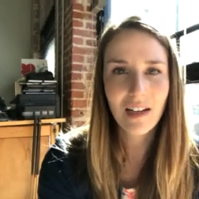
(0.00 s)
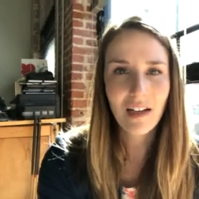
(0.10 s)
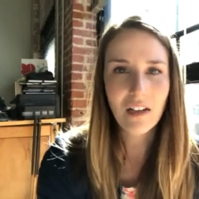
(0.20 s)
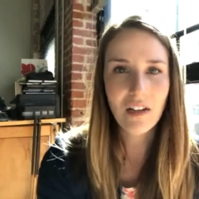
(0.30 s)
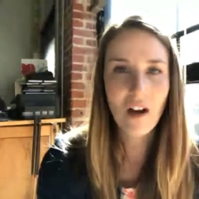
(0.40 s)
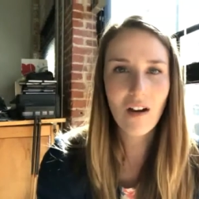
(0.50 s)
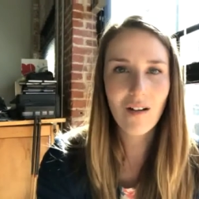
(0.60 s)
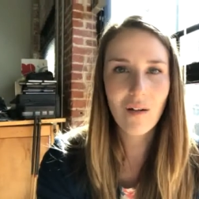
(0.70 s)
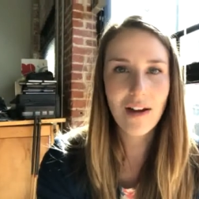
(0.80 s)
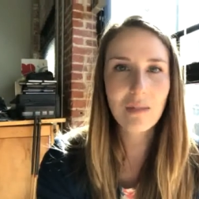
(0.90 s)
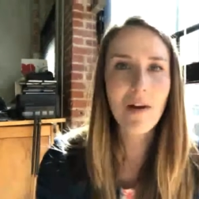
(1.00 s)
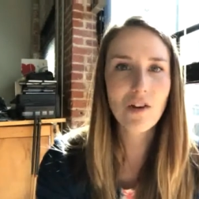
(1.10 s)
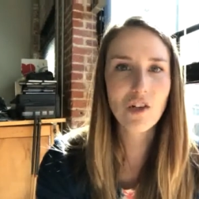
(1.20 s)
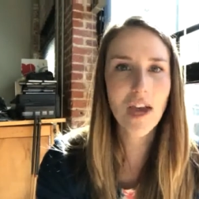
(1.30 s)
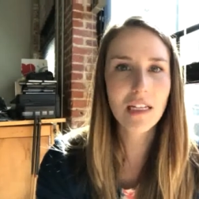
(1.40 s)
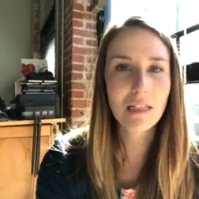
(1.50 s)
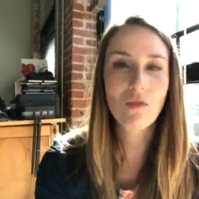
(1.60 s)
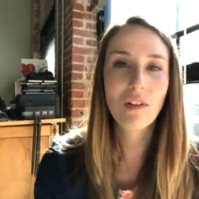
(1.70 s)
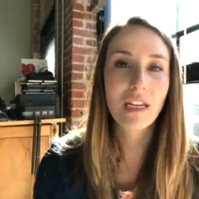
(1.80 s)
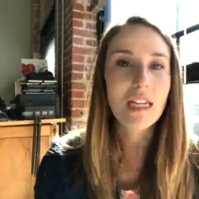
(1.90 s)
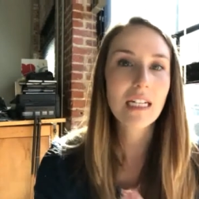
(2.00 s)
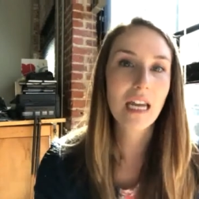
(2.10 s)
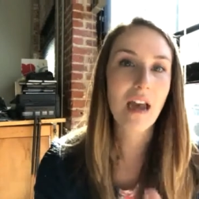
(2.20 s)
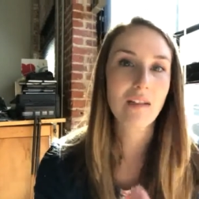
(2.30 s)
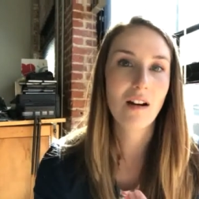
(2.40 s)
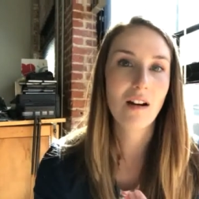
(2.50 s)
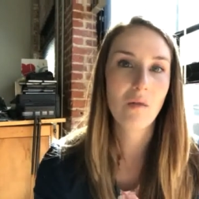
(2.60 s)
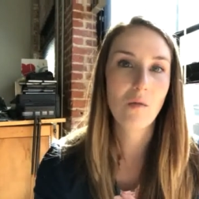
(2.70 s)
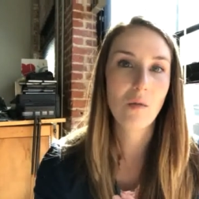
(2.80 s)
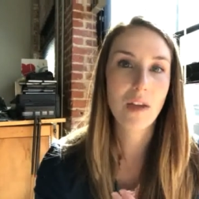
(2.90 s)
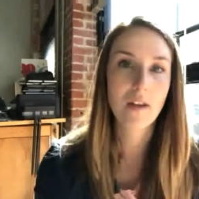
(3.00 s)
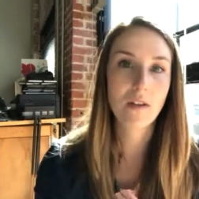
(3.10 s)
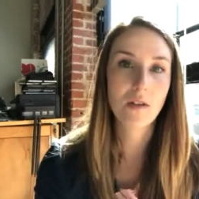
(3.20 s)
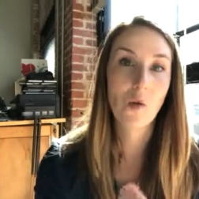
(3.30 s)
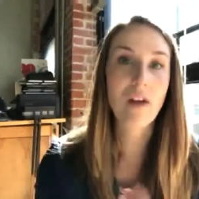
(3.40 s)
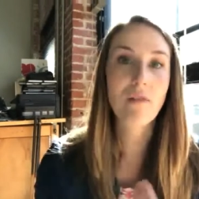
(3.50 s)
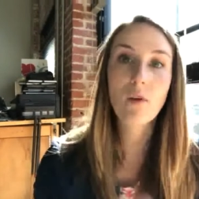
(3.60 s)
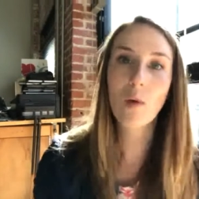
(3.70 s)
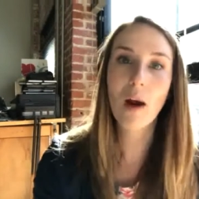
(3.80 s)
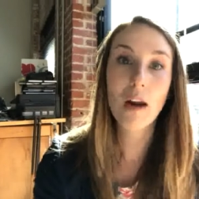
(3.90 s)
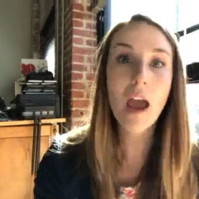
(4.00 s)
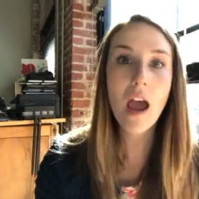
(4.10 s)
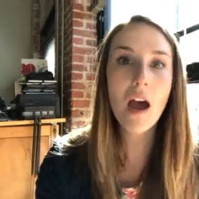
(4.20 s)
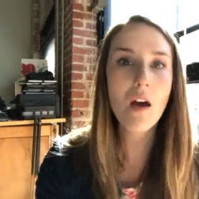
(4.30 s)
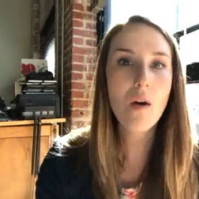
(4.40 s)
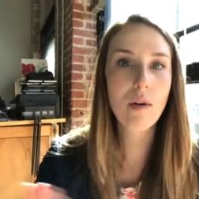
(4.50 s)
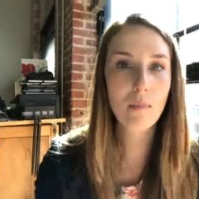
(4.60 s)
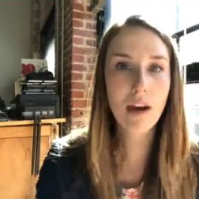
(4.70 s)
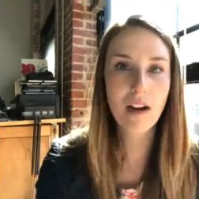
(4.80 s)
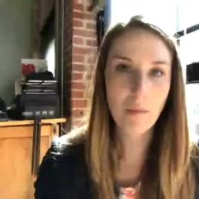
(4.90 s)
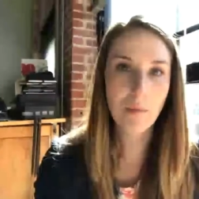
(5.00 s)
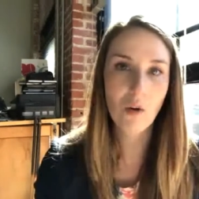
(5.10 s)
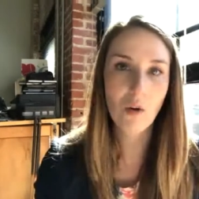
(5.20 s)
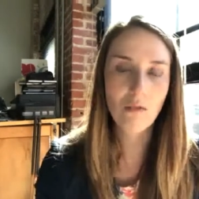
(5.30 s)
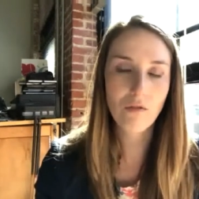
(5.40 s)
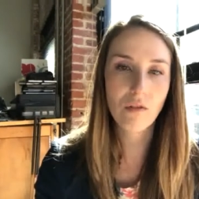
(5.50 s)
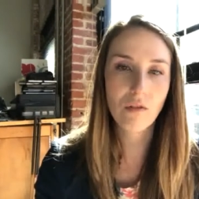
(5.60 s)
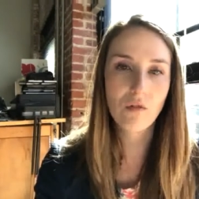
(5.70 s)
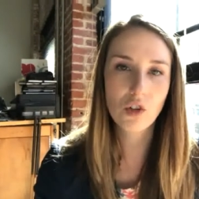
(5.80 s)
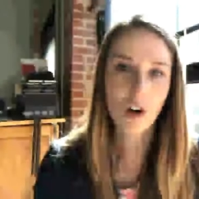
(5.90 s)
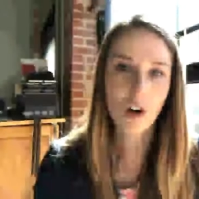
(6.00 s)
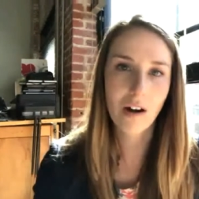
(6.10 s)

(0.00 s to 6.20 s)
you know, as much as moving in together is great for right now, it might not be great for the future.